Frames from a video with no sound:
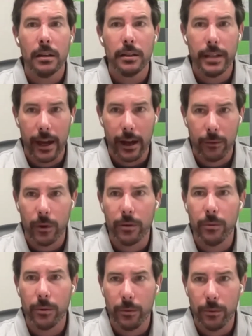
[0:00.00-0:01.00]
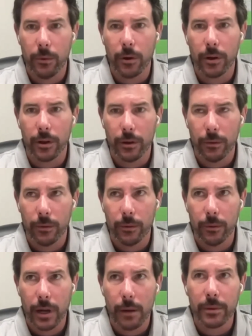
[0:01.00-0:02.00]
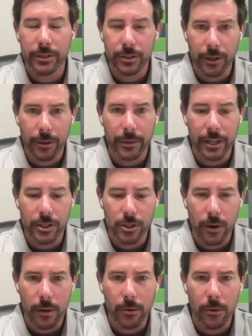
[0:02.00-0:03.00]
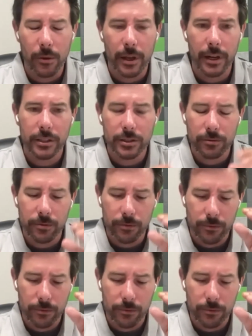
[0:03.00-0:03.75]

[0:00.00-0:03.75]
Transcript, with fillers: yeah, we, we, we're companies are going to be in trouble. And it's